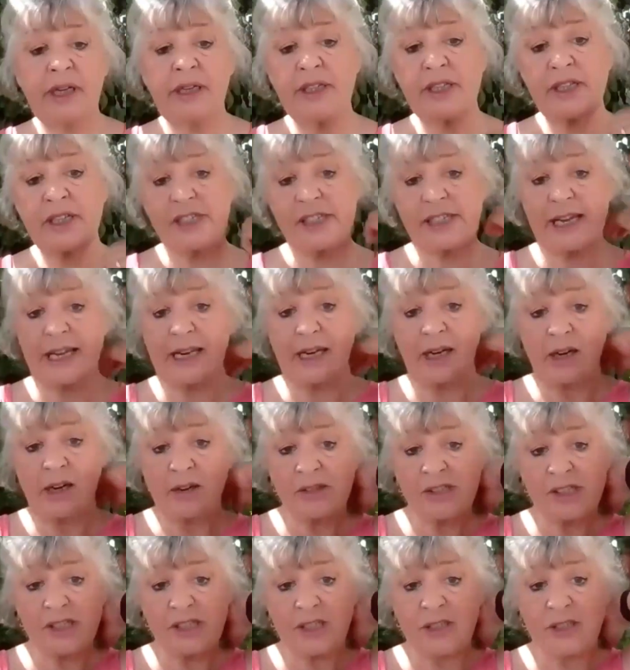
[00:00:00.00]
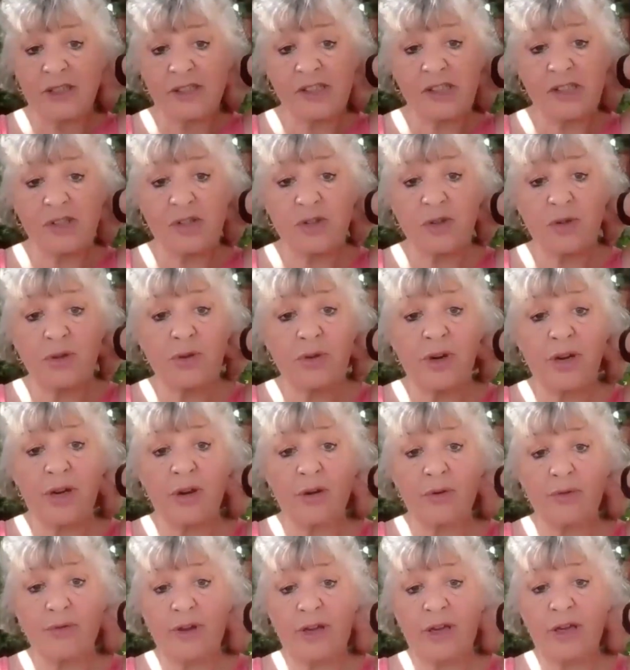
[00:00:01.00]
can just get lost in the story
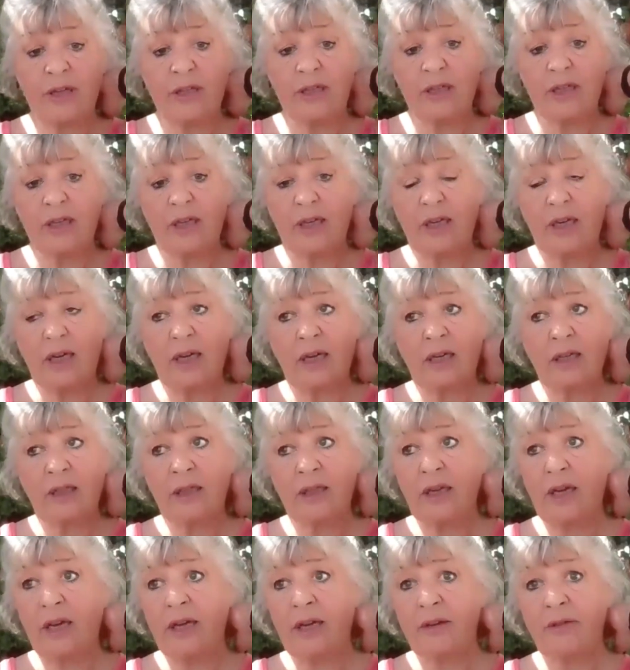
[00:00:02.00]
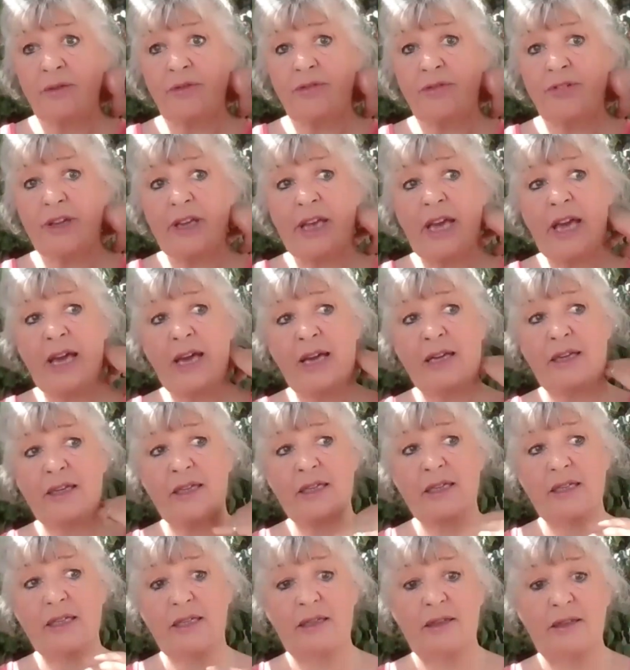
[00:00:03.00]
of it and forget
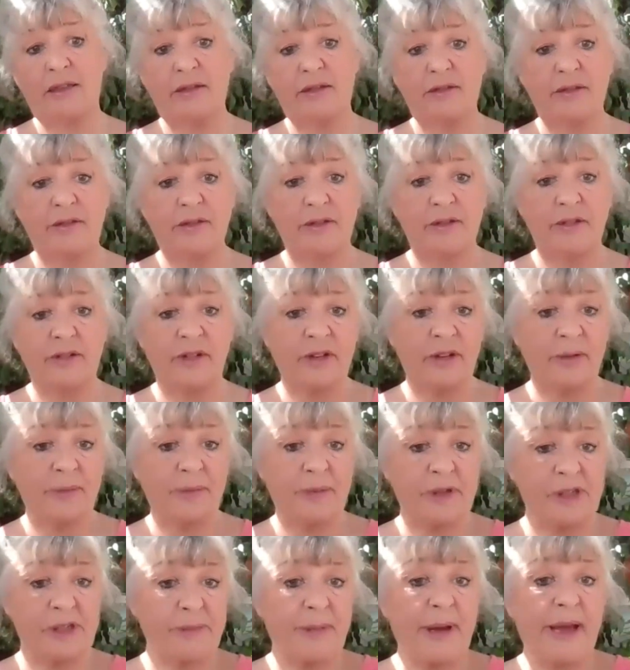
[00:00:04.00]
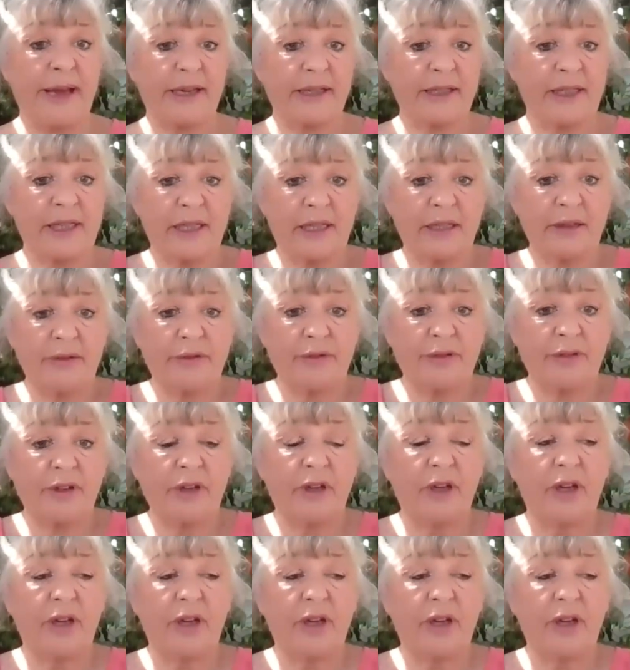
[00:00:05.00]
the perspective.